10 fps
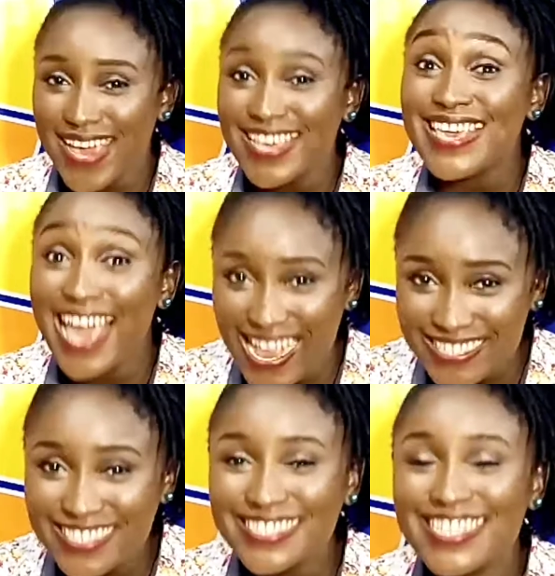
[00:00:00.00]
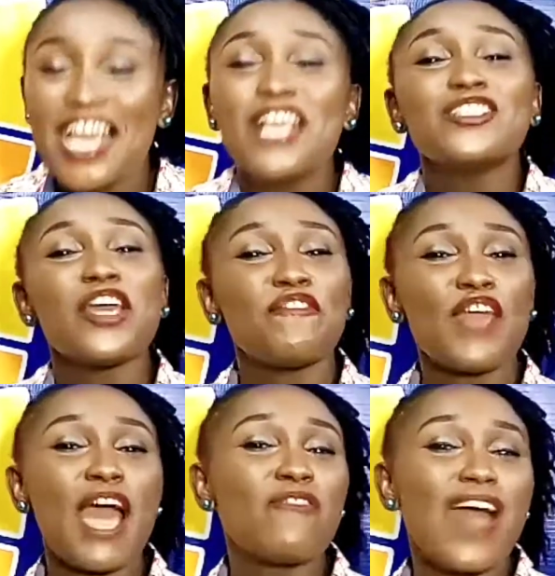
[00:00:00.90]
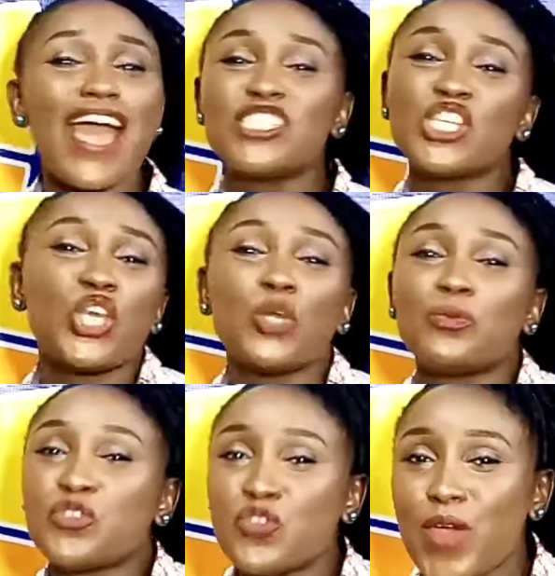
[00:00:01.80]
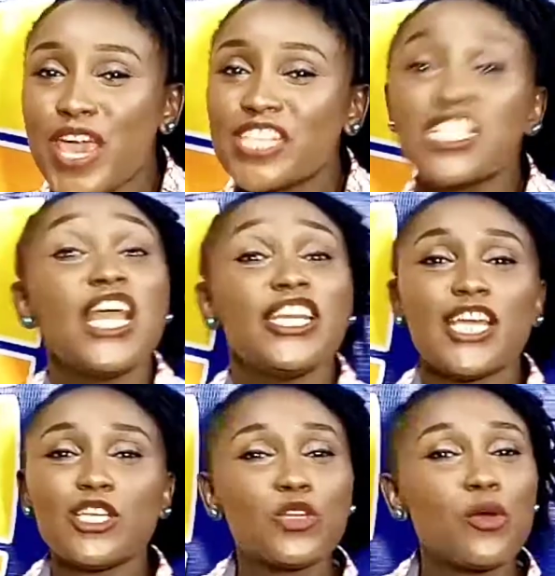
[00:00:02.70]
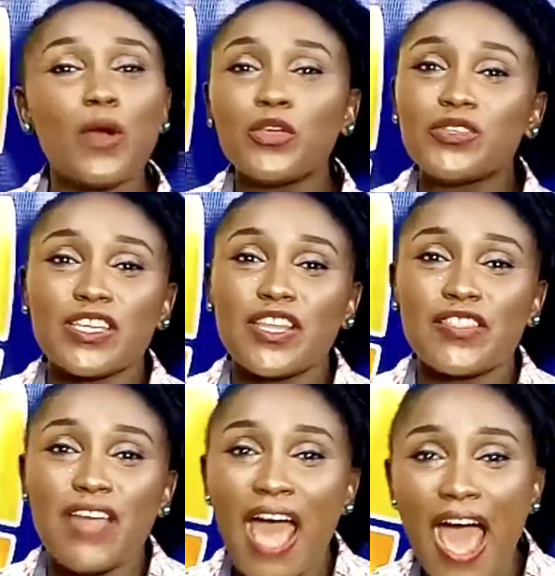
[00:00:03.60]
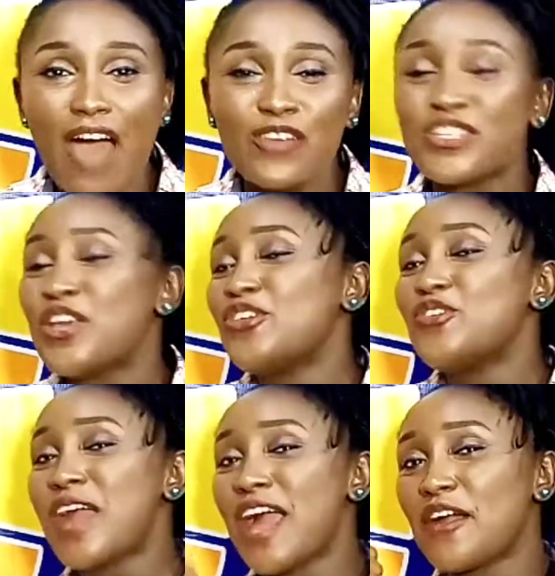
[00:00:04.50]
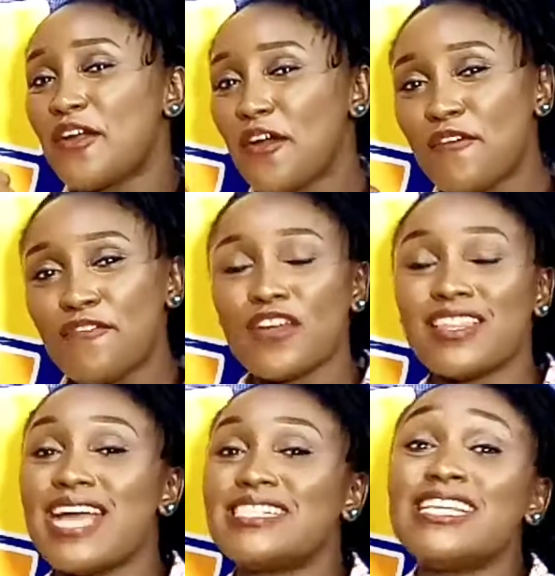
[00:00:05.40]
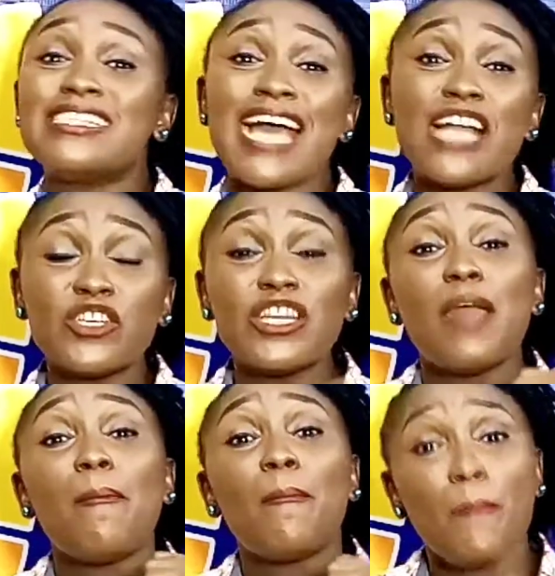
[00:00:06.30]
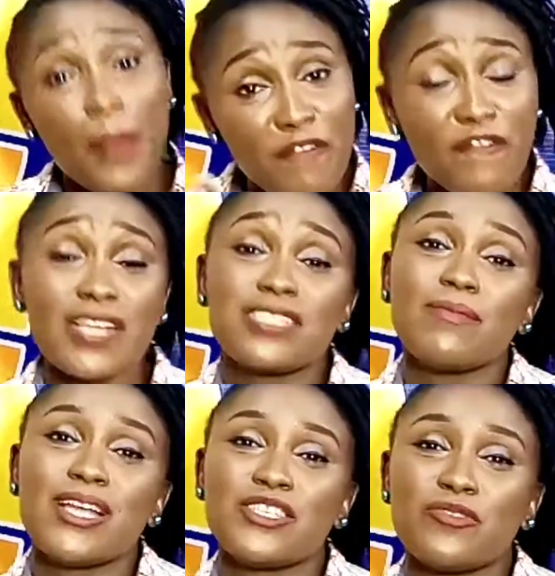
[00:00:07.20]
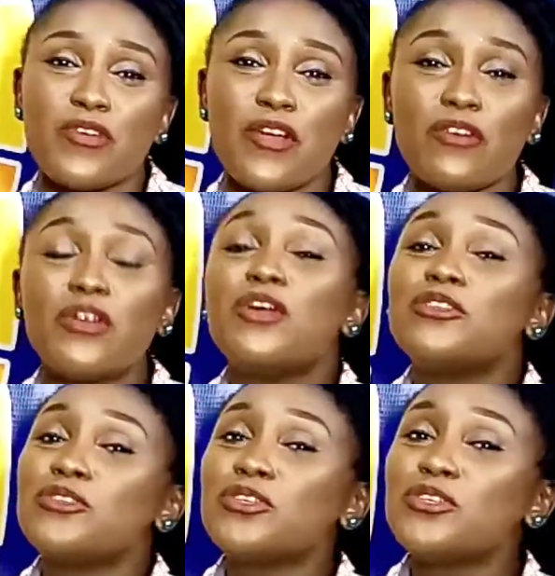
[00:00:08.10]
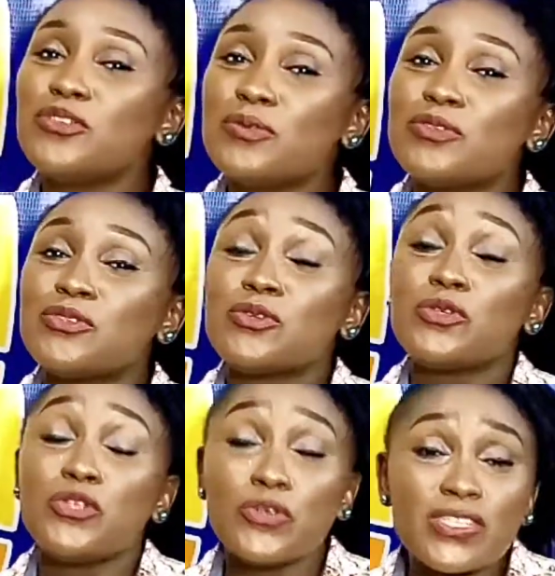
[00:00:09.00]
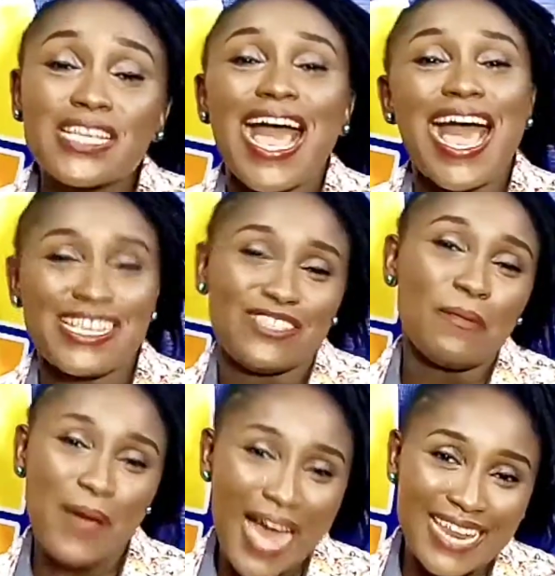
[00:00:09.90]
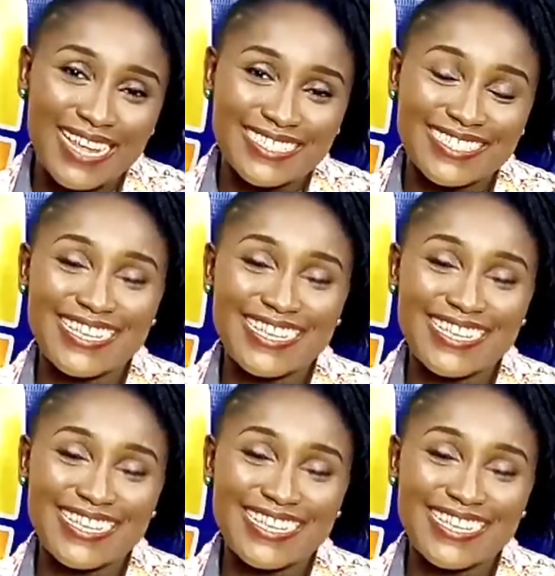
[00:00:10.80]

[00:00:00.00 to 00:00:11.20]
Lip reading: Yes, so if you have ice cube trays that you're no more using in the house, you can go for that. It's actually a perfect material to use as your palette.